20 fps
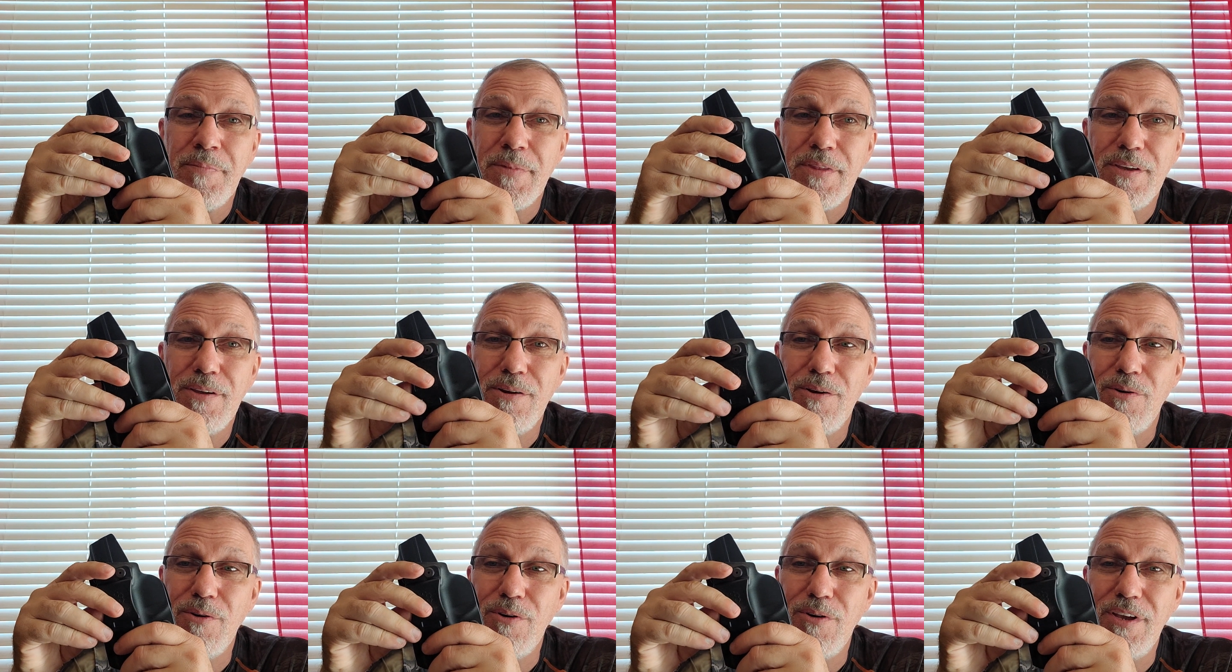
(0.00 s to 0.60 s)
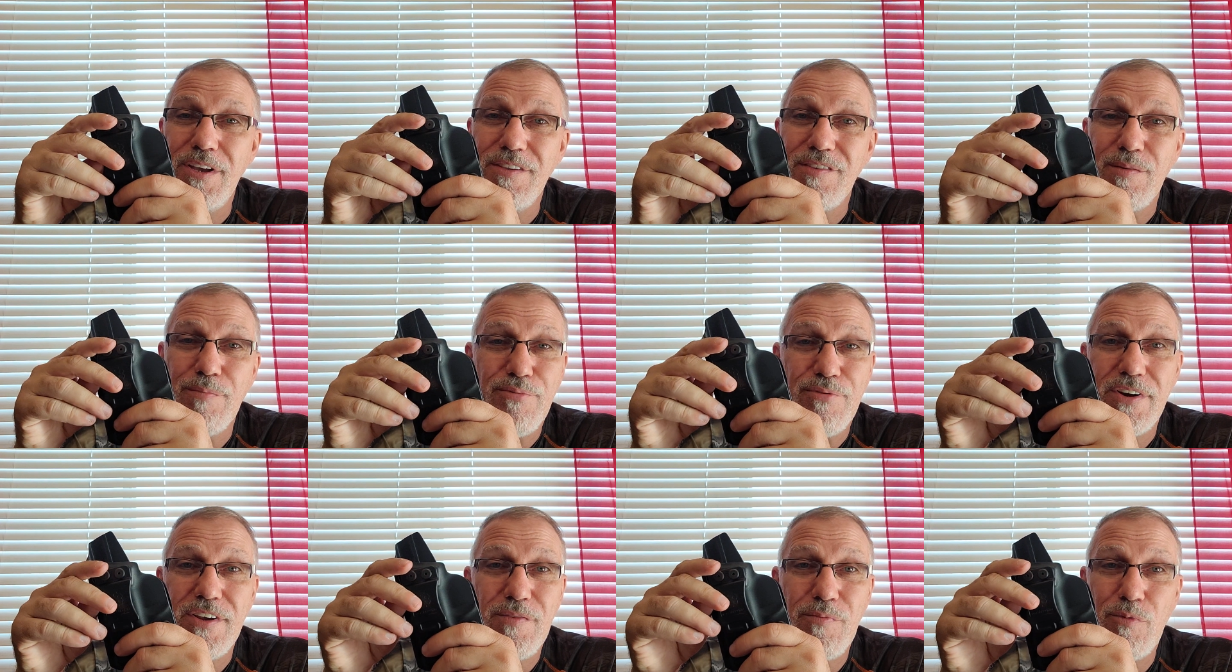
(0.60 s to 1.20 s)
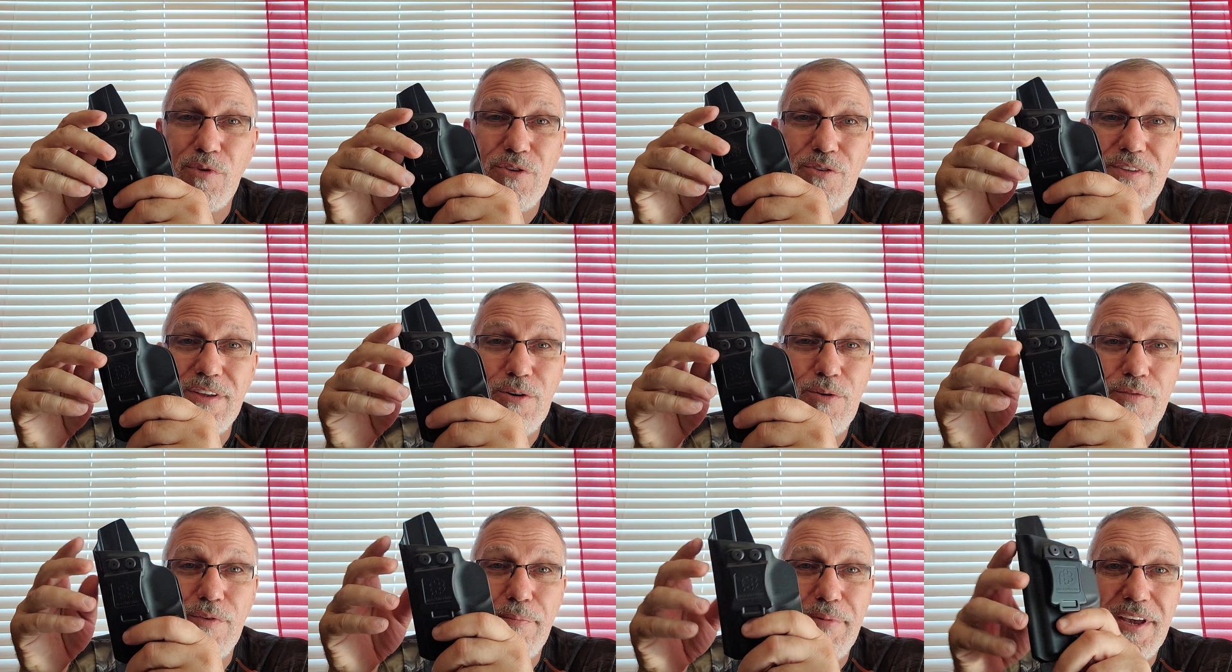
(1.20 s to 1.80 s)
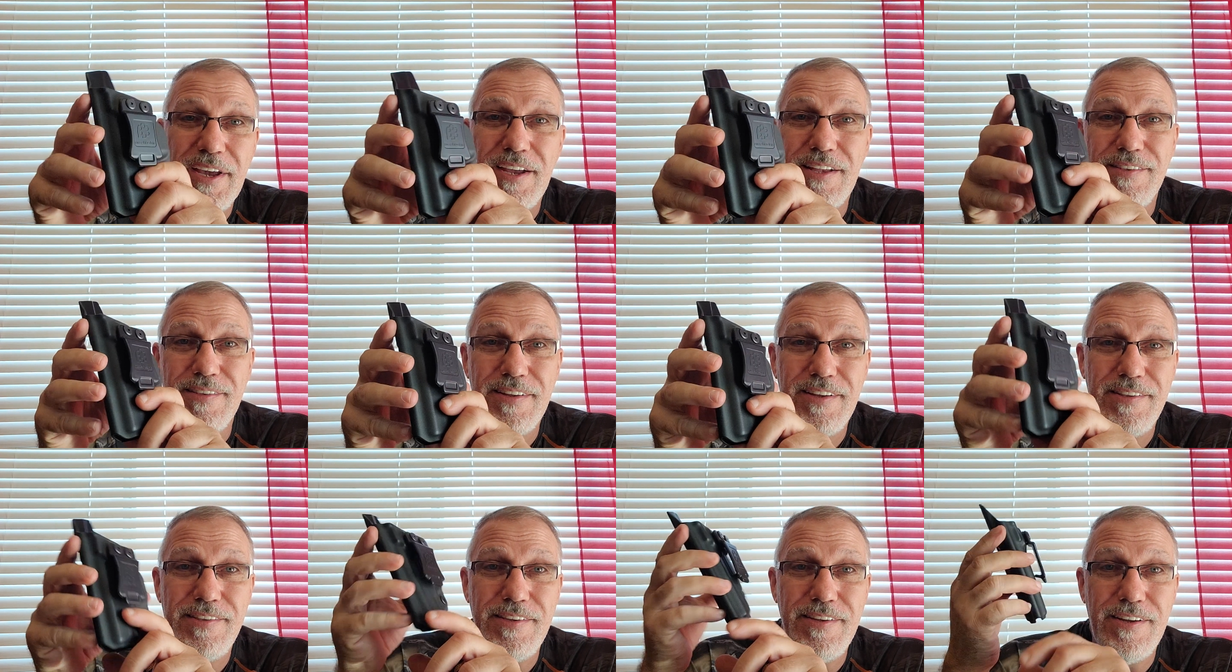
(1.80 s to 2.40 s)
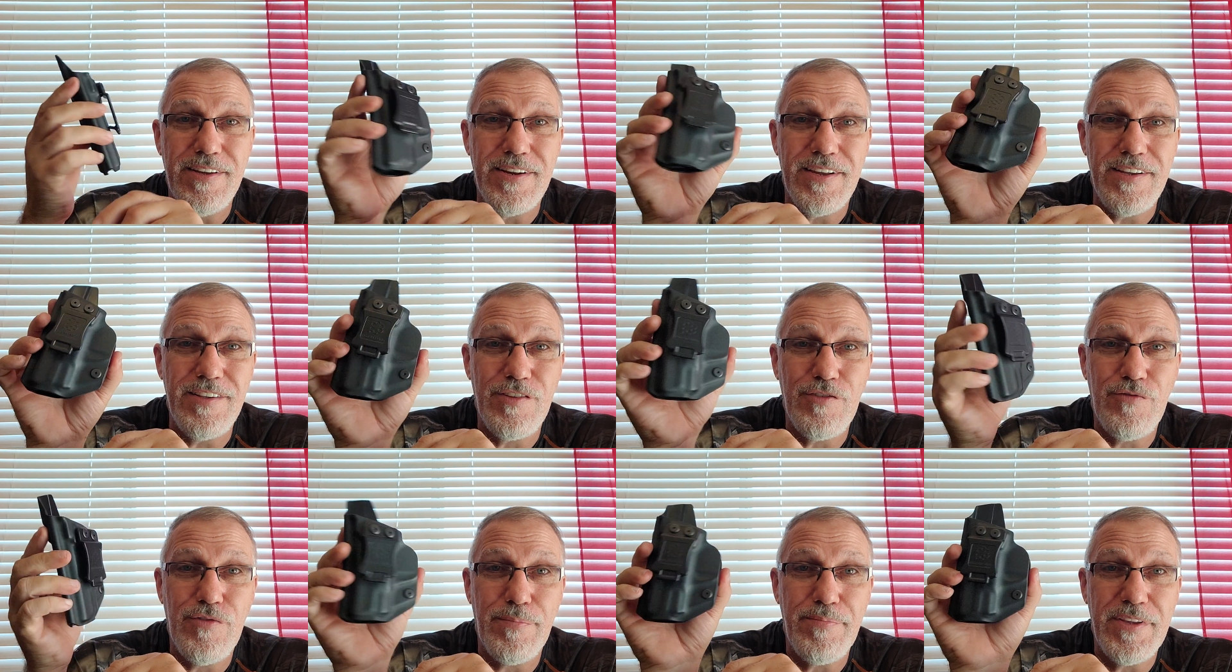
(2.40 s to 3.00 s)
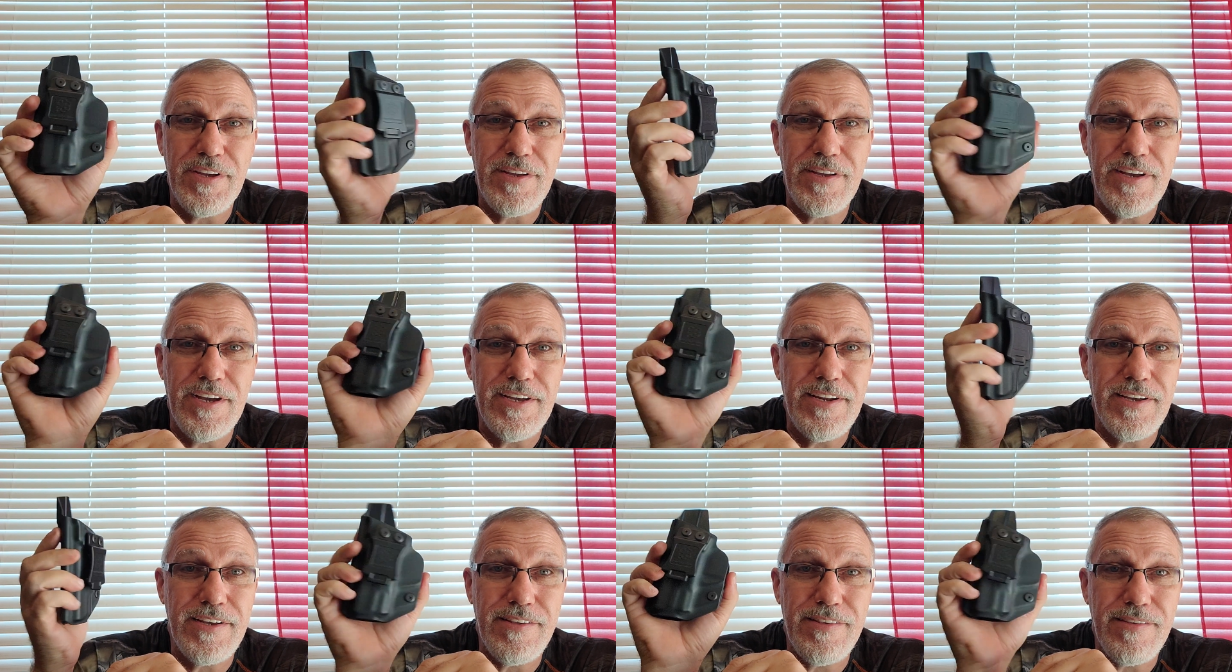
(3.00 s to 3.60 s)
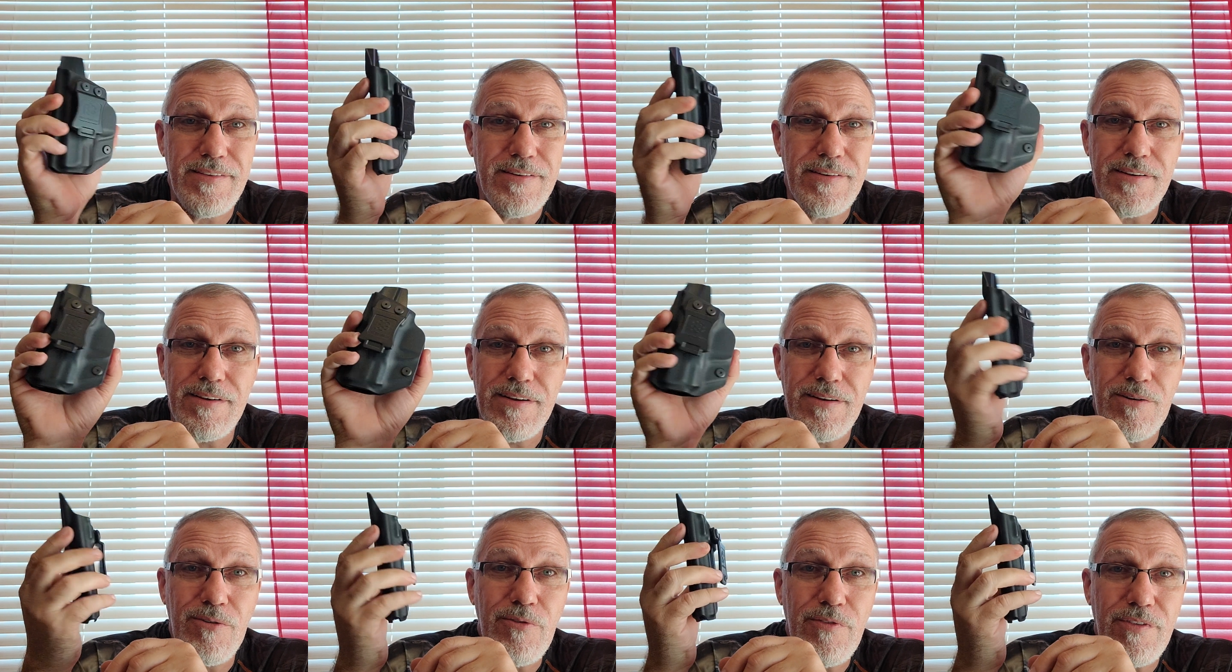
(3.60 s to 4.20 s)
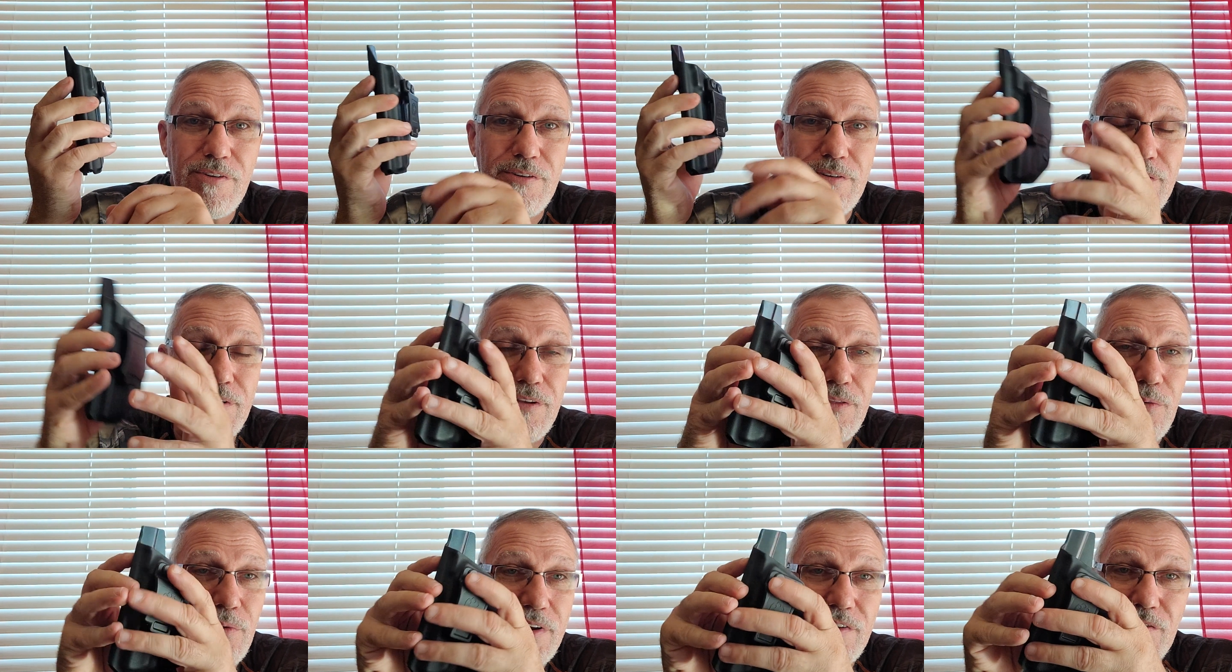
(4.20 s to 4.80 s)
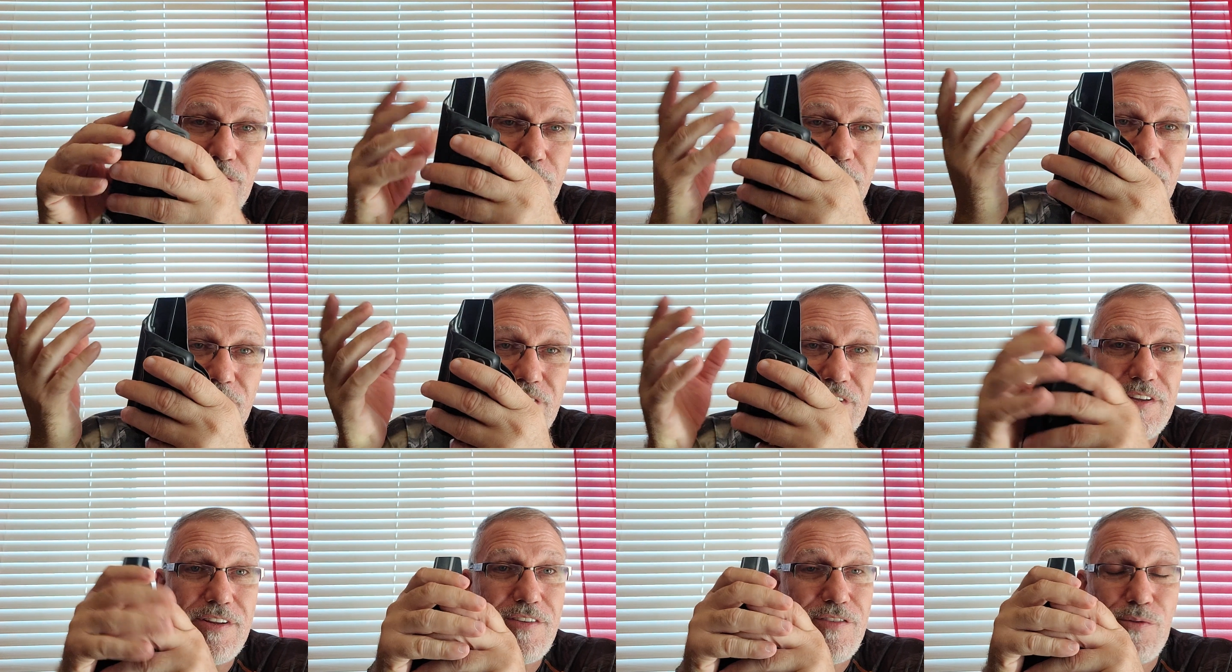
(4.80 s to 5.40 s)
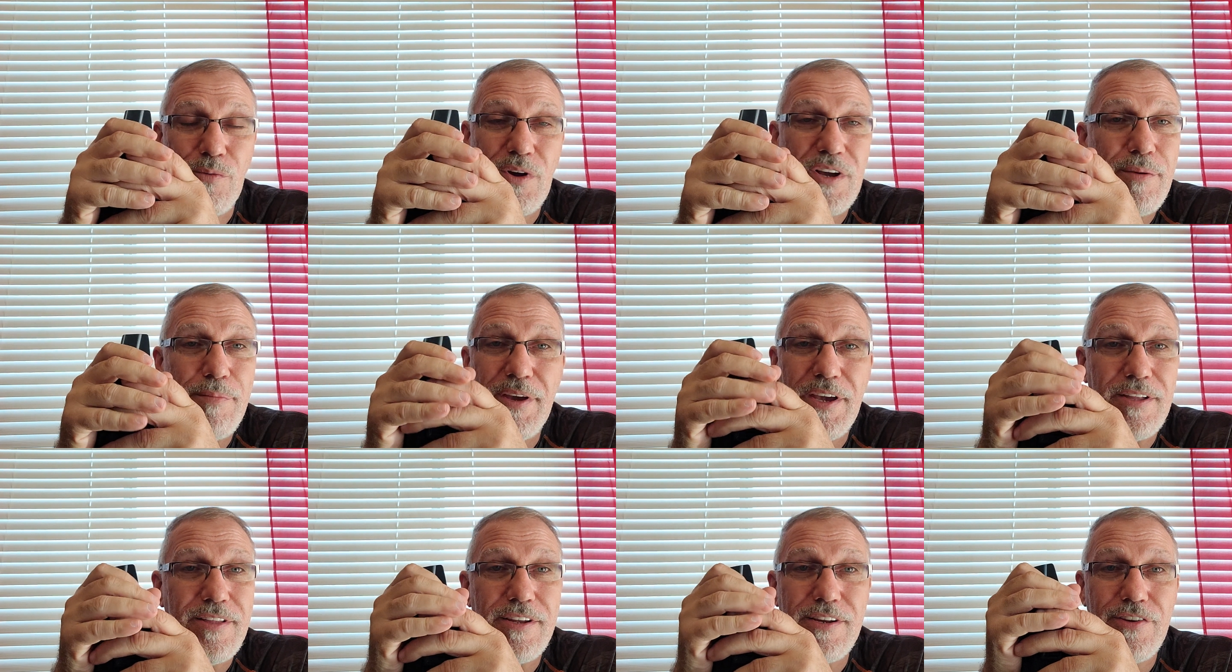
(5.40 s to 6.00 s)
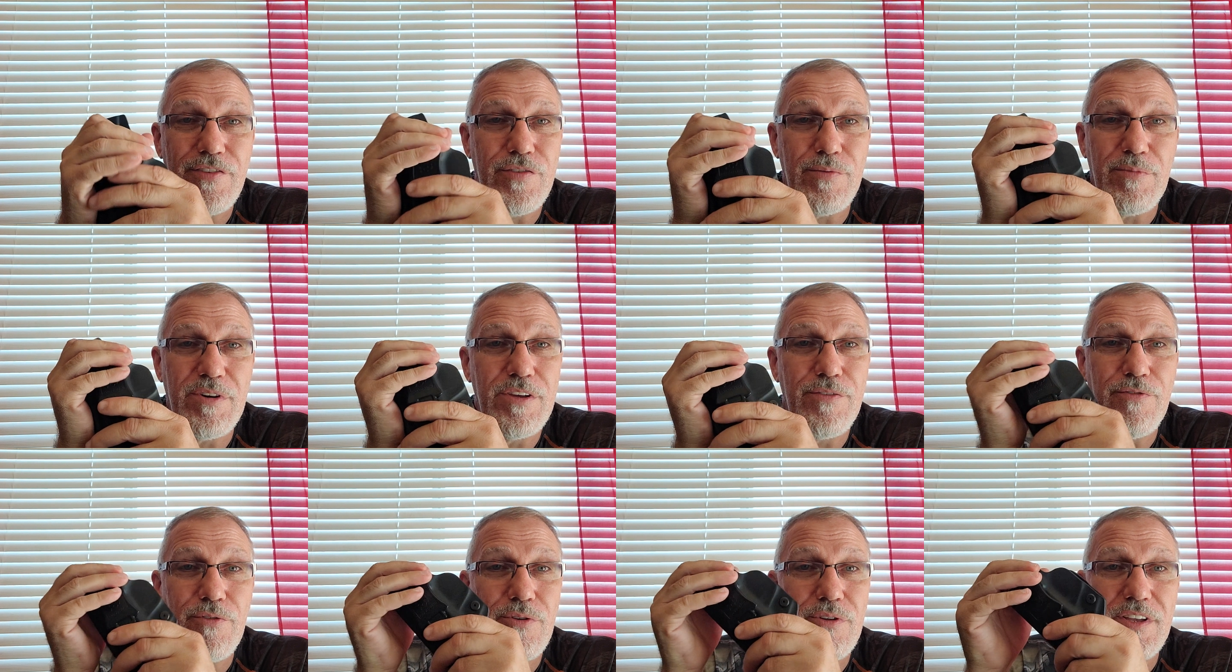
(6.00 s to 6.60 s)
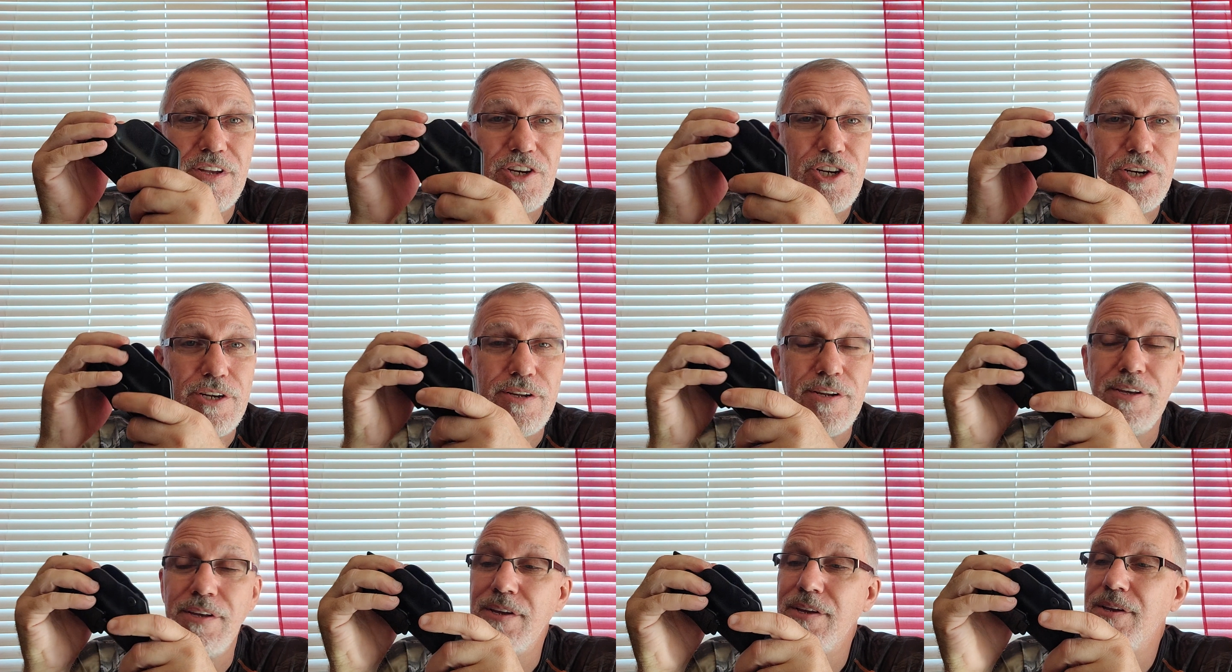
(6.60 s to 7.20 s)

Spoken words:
is impressed when you take off your pants and they see a nice Cryptic Kydex holster. Otherwise, nobody's seeing it. So why are you paying that extra money for all that shit?